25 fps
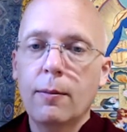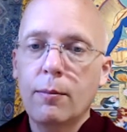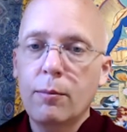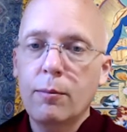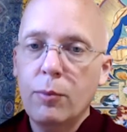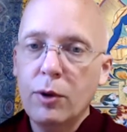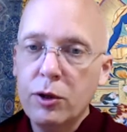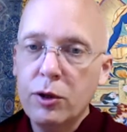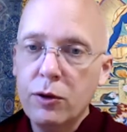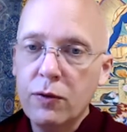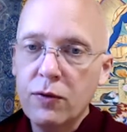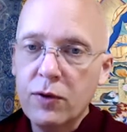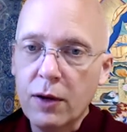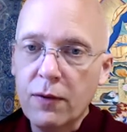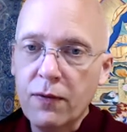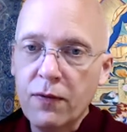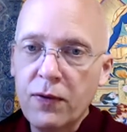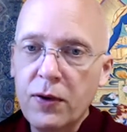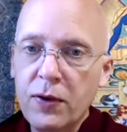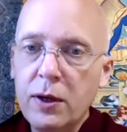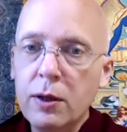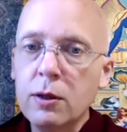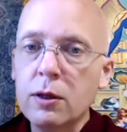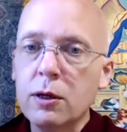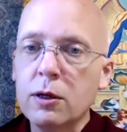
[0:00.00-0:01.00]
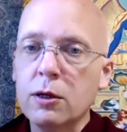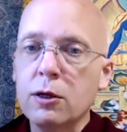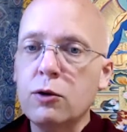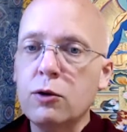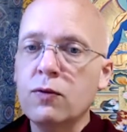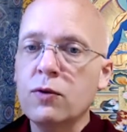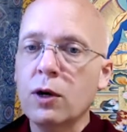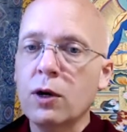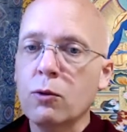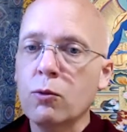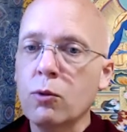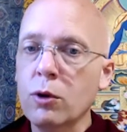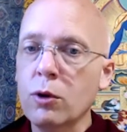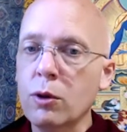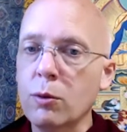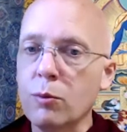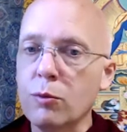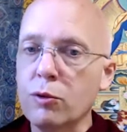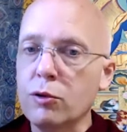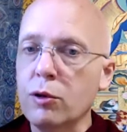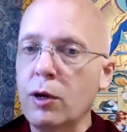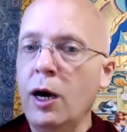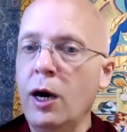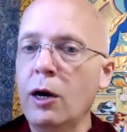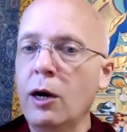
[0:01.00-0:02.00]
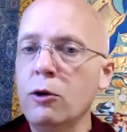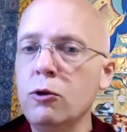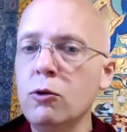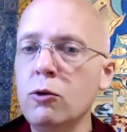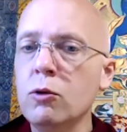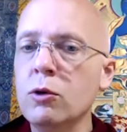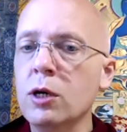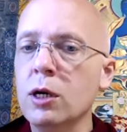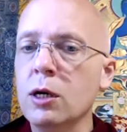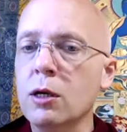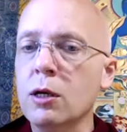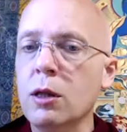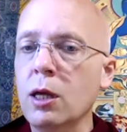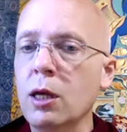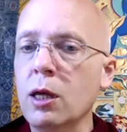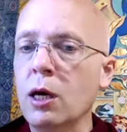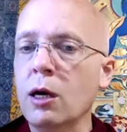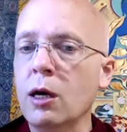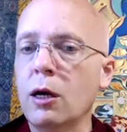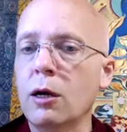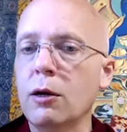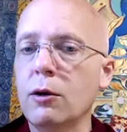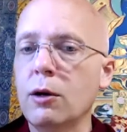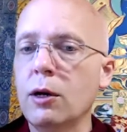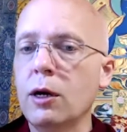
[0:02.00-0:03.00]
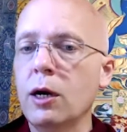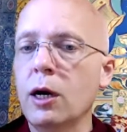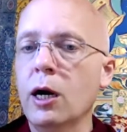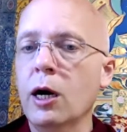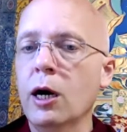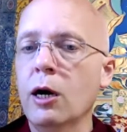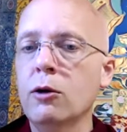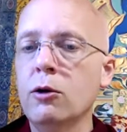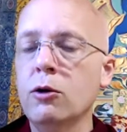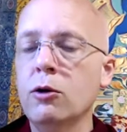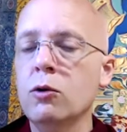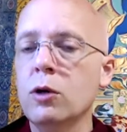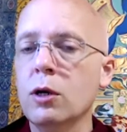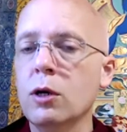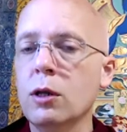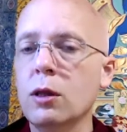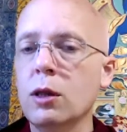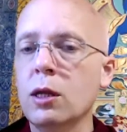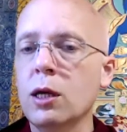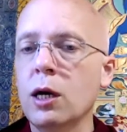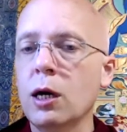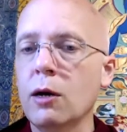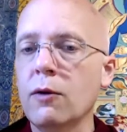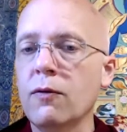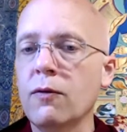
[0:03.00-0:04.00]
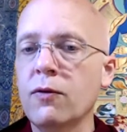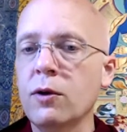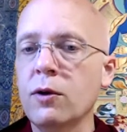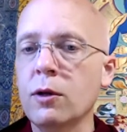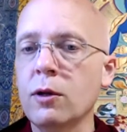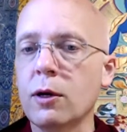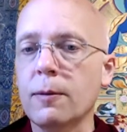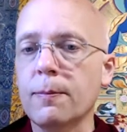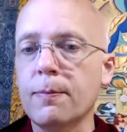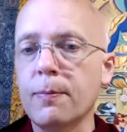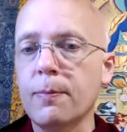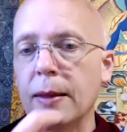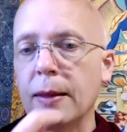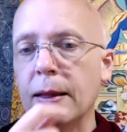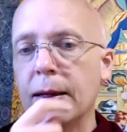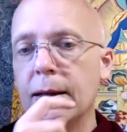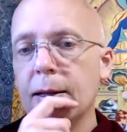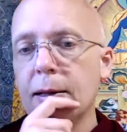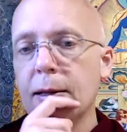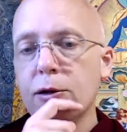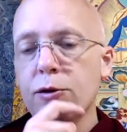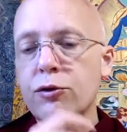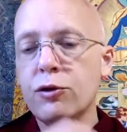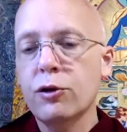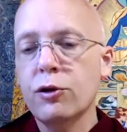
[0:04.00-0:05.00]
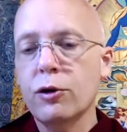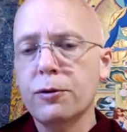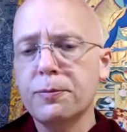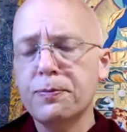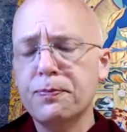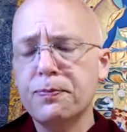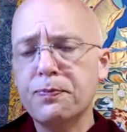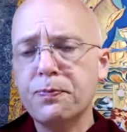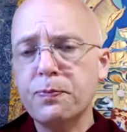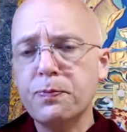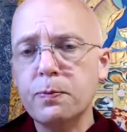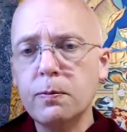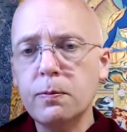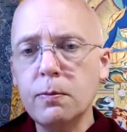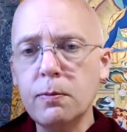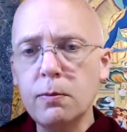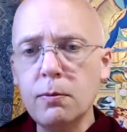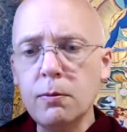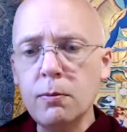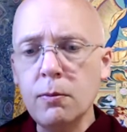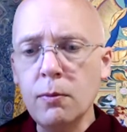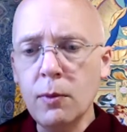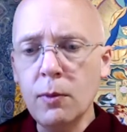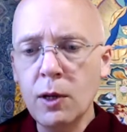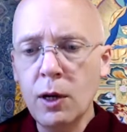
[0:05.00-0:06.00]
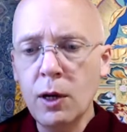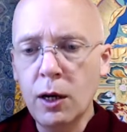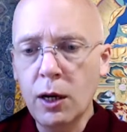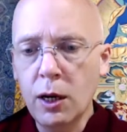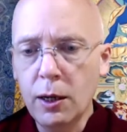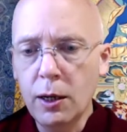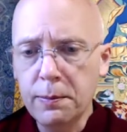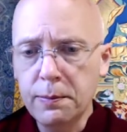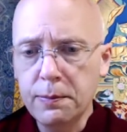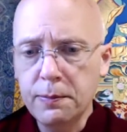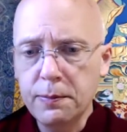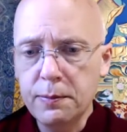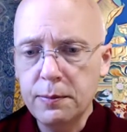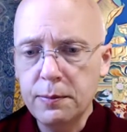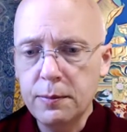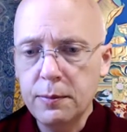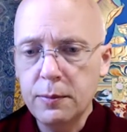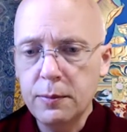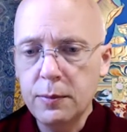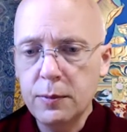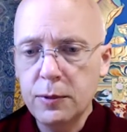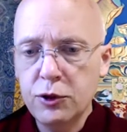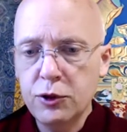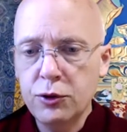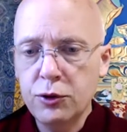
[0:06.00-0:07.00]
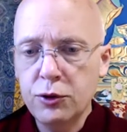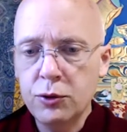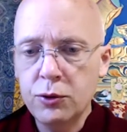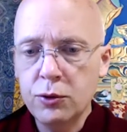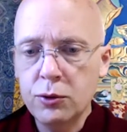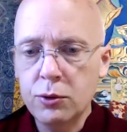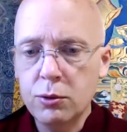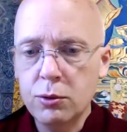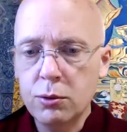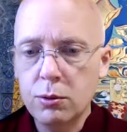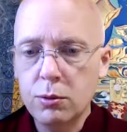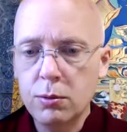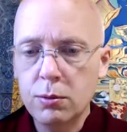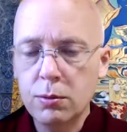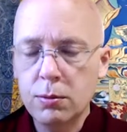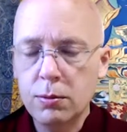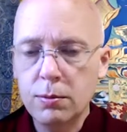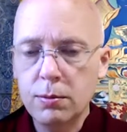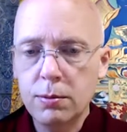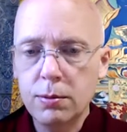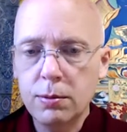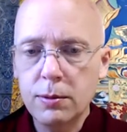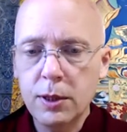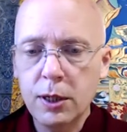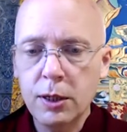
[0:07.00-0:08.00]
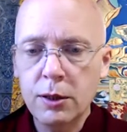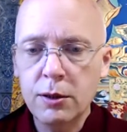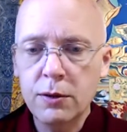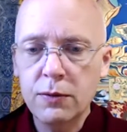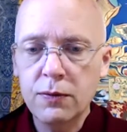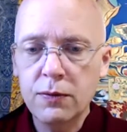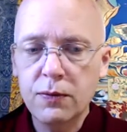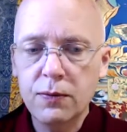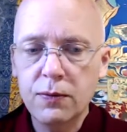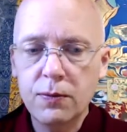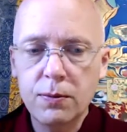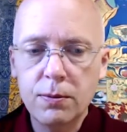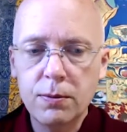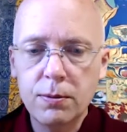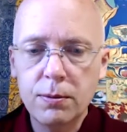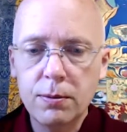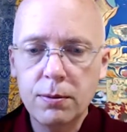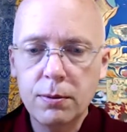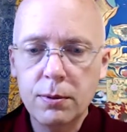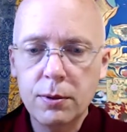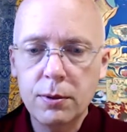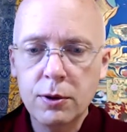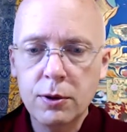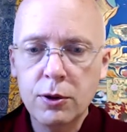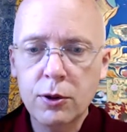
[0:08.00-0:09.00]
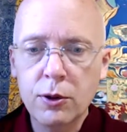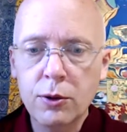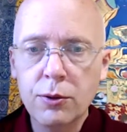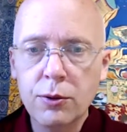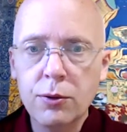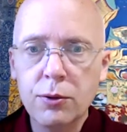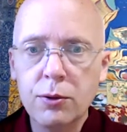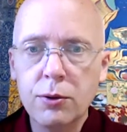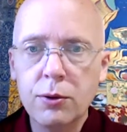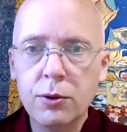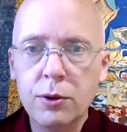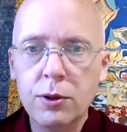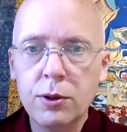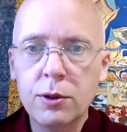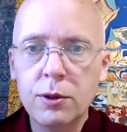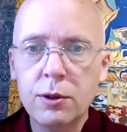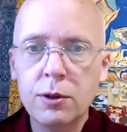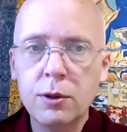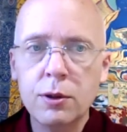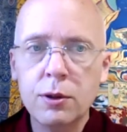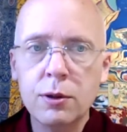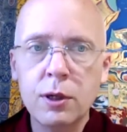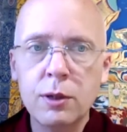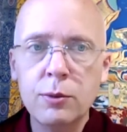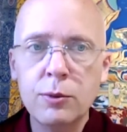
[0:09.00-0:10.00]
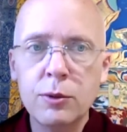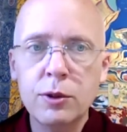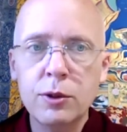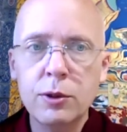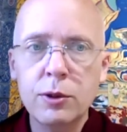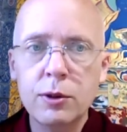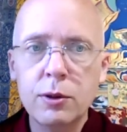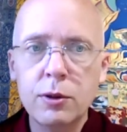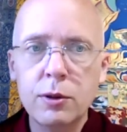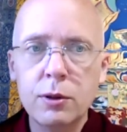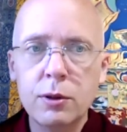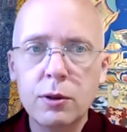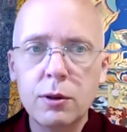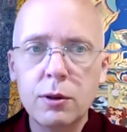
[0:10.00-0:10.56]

but you've got feeling and you've got rhythm. So how do you get that? How do you get that feeling? So um, to kind of go through here, let me.